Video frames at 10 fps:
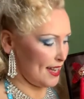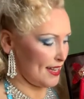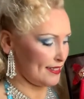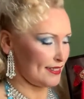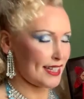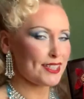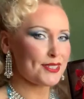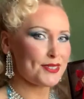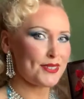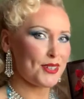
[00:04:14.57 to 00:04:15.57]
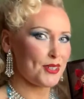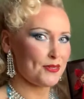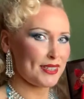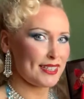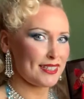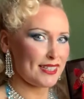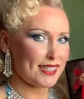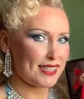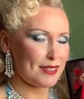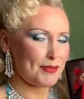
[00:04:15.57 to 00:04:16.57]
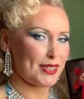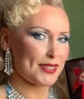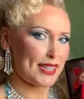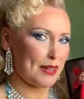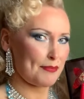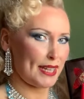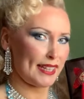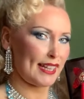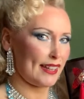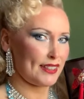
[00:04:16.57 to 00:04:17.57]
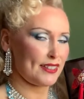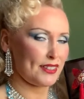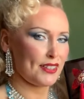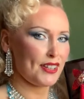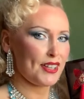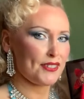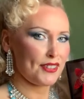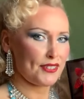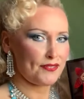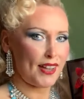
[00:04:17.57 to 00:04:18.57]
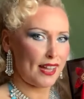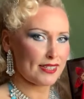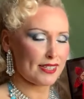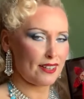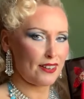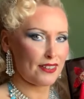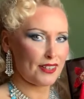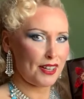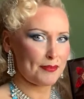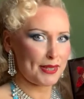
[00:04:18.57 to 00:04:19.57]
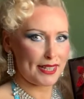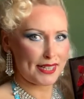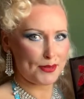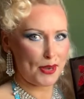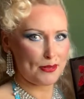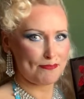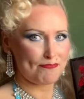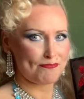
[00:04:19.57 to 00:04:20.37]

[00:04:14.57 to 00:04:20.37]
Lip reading: and they do go really nicely because they're pink, and then the fans are pink as well.